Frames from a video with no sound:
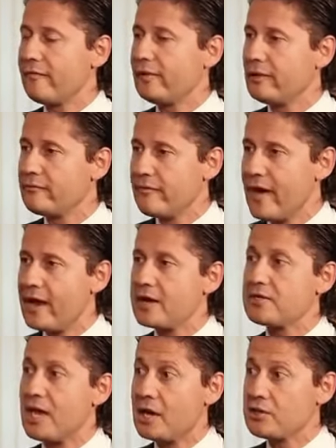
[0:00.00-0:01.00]

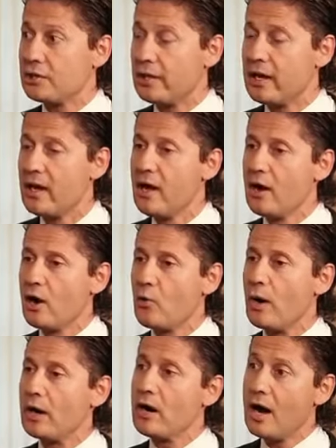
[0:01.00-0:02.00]
lymphatics actually are
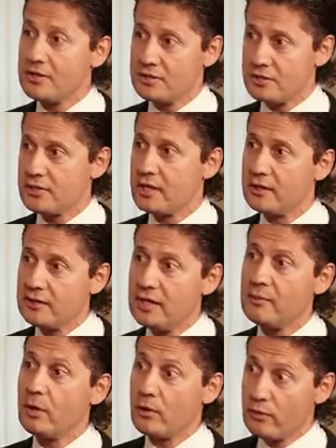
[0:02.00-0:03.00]
what causes the
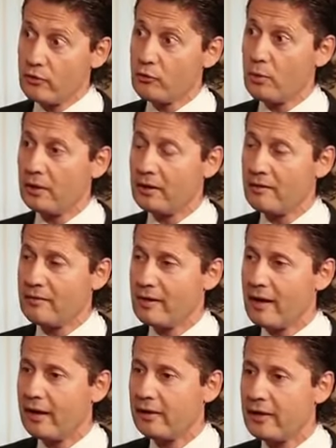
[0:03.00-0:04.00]
edema or the swelling of the
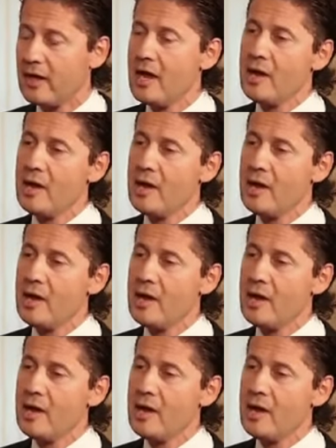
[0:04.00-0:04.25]
eyelid.